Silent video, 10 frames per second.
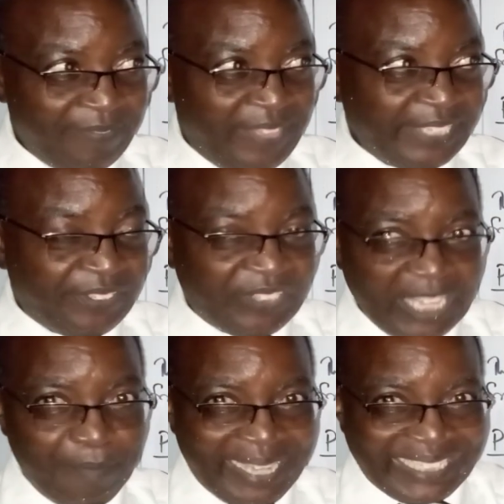the
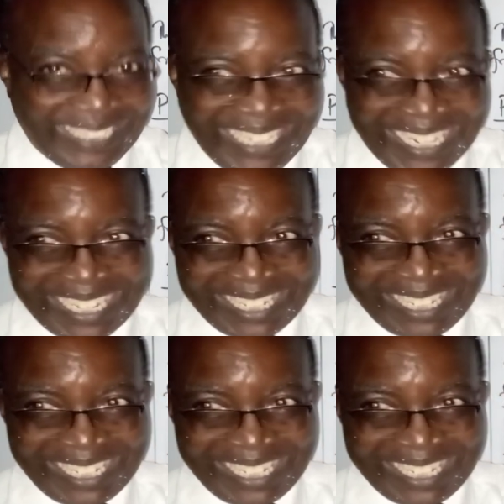sigma T,